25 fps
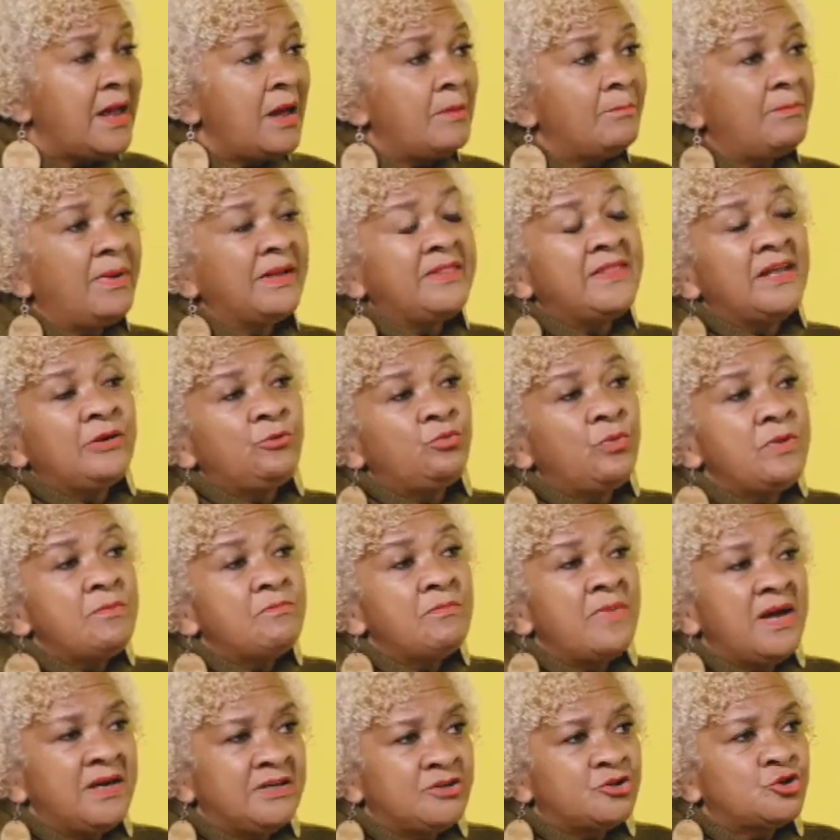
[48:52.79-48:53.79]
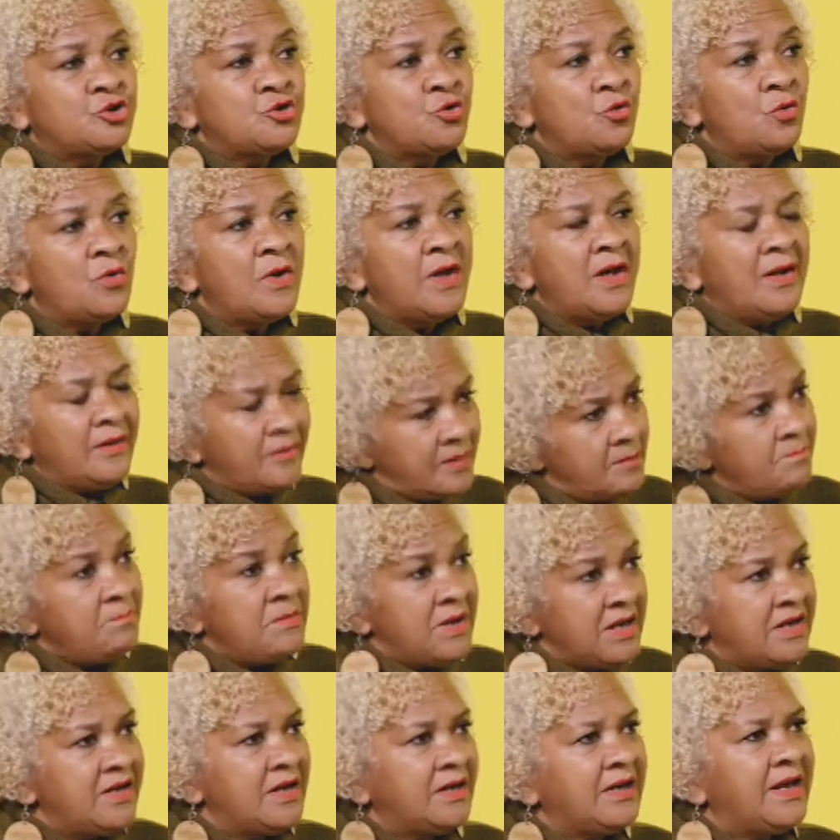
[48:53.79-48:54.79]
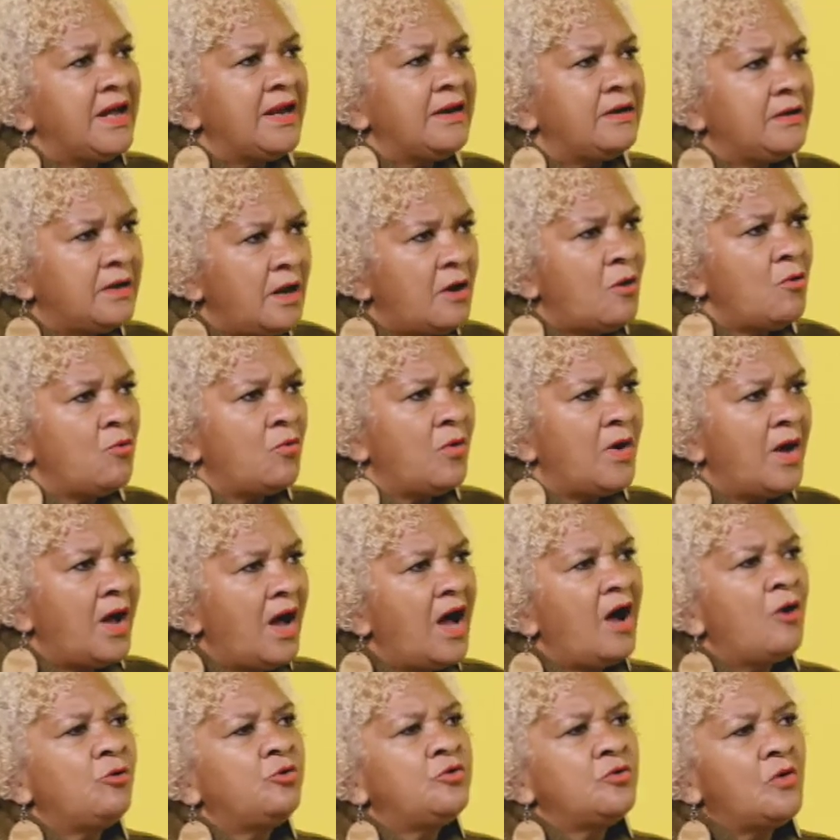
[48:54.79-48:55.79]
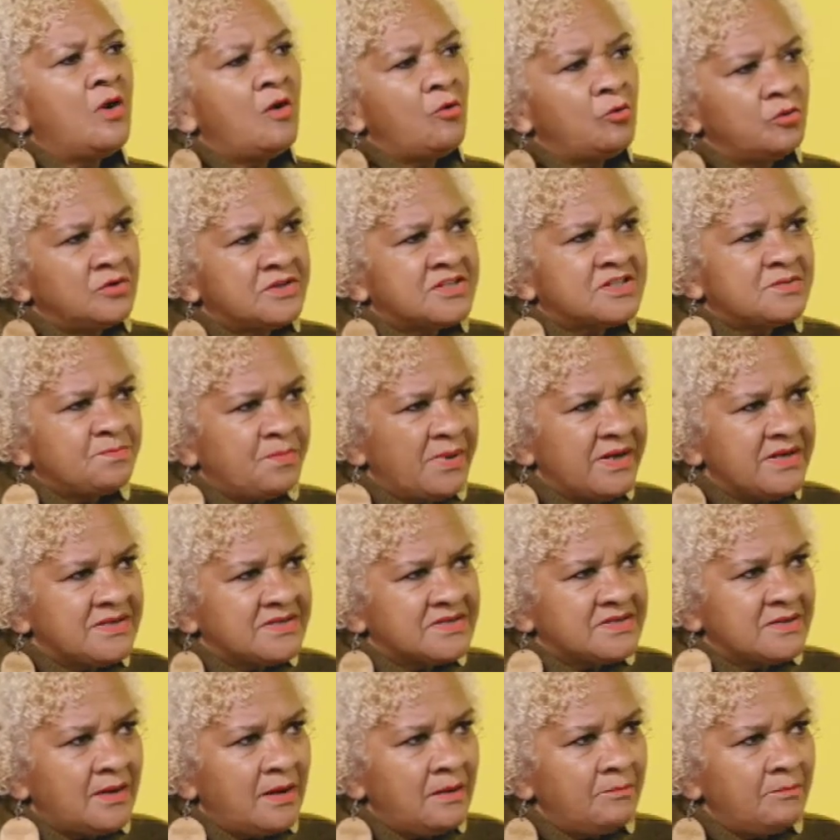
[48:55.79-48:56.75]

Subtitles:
but that we make sure the media can know how to hold space,